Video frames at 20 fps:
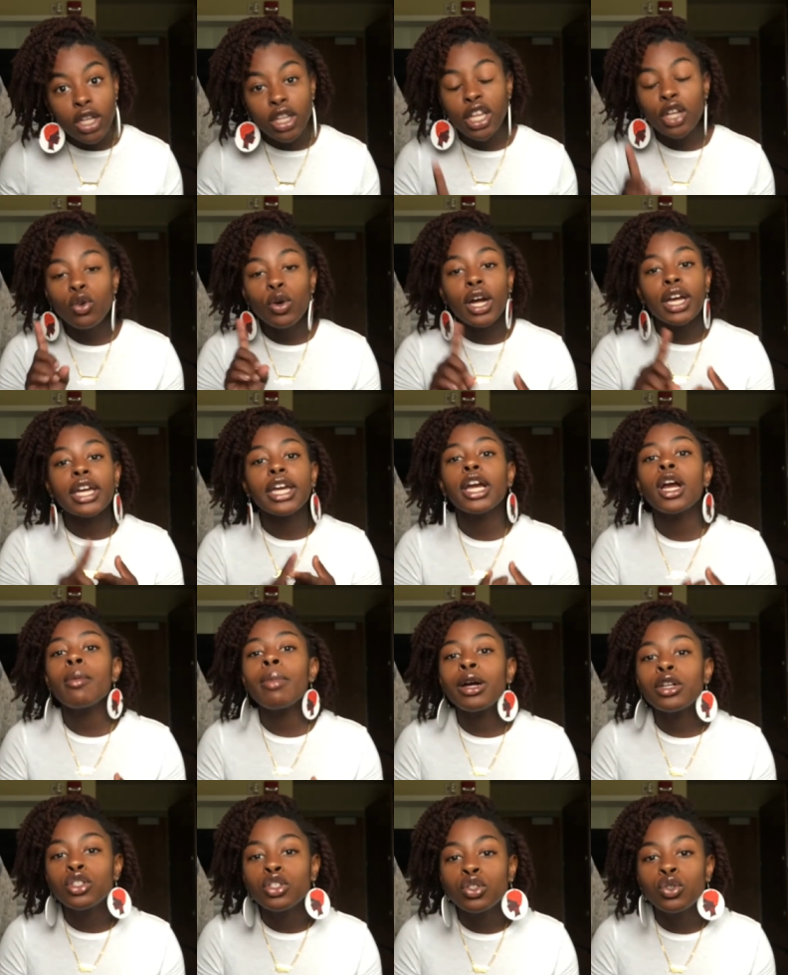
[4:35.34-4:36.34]
they do not care
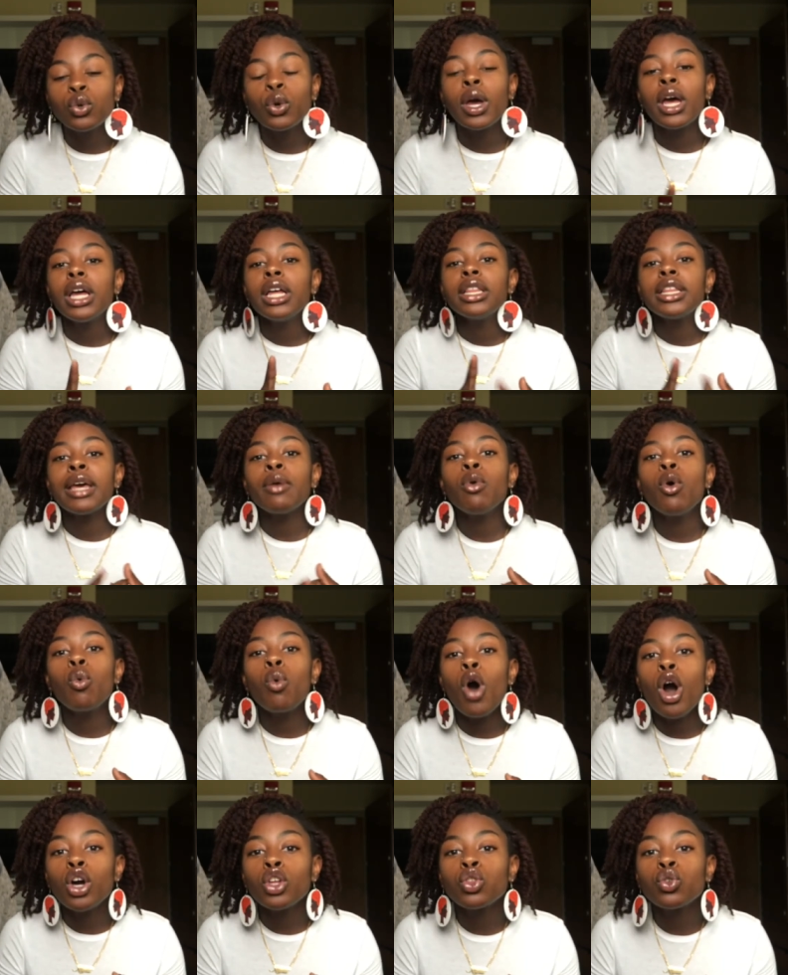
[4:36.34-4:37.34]
about you they will
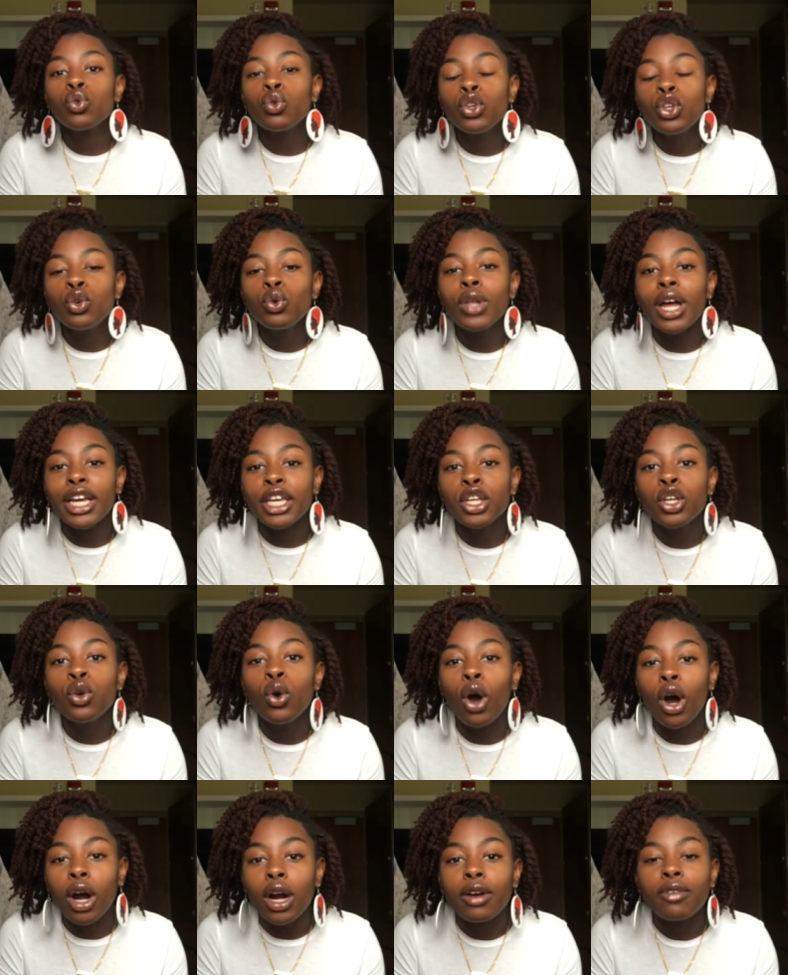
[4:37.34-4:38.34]
walk through you like you
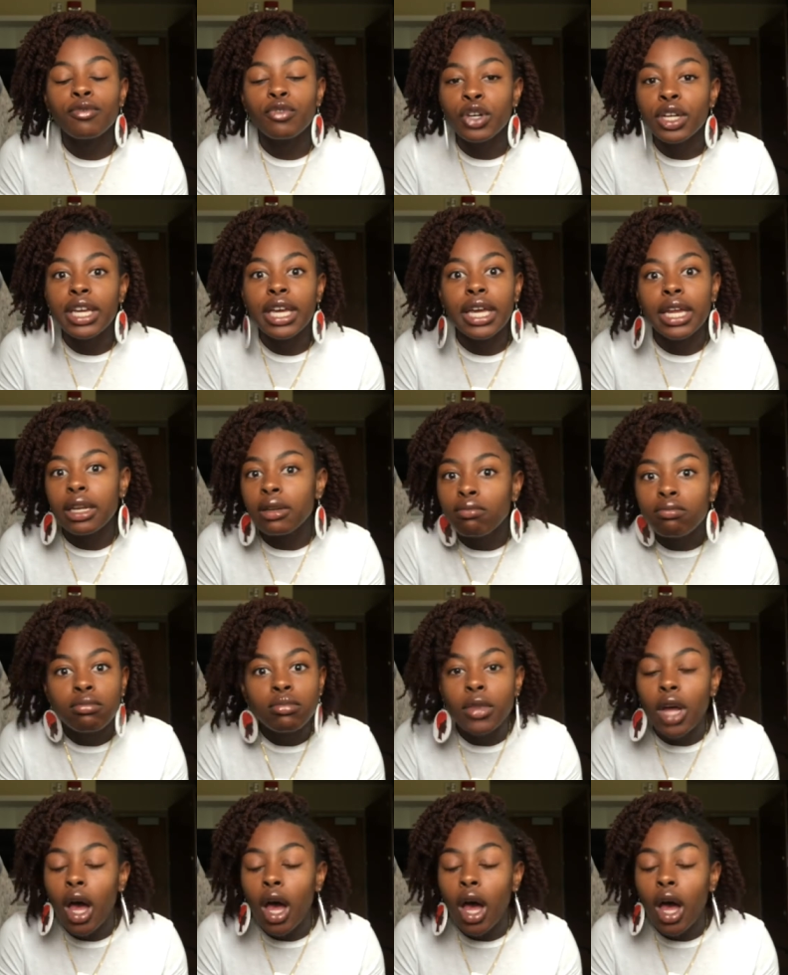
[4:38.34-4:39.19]
are freaking